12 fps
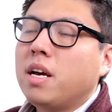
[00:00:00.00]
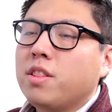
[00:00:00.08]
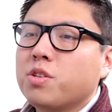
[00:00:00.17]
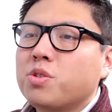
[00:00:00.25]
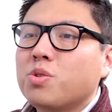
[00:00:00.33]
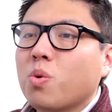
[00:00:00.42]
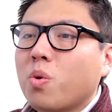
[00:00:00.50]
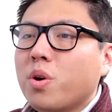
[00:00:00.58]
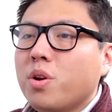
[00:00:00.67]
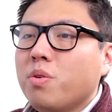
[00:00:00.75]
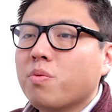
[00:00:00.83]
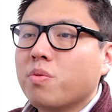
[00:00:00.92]
And the
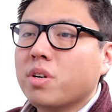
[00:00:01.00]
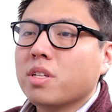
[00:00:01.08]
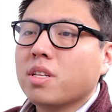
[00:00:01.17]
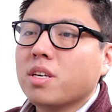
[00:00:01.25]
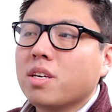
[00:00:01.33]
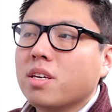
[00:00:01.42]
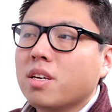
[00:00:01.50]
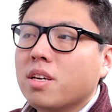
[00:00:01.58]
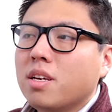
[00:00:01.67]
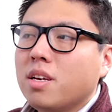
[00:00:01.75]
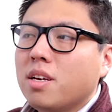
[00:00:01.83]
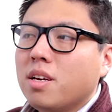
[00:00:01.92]
story really
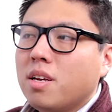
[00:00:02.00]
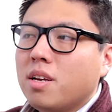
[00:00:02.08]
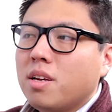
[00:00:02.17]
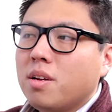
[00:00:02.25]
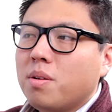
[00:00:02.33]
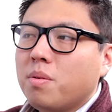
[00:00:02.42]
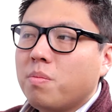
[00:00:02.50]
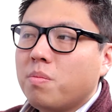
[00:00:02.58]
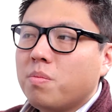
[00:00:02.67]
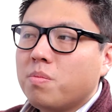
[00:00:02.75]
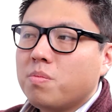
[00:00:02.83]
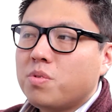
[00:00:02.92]

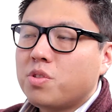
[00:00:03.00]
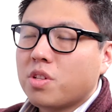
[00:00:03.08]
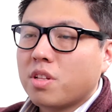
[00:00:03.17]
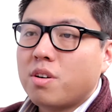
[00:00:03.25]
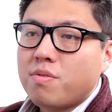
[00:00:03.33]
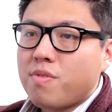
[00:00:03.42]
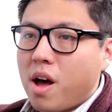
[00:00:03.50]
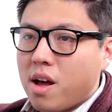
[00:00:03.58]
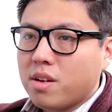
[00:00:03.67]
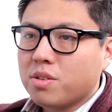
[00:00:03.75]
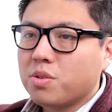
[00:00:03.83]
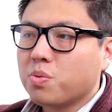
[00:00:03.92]

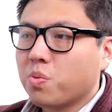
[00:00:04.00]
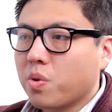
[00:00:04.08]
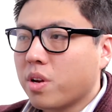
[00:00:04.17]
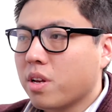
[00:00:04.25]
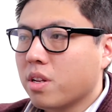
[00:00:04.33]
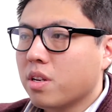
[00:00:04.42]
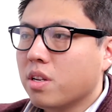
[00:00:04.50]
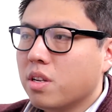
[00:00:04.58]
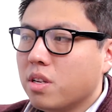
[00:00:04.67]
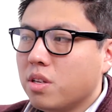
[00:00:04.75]
solidifies when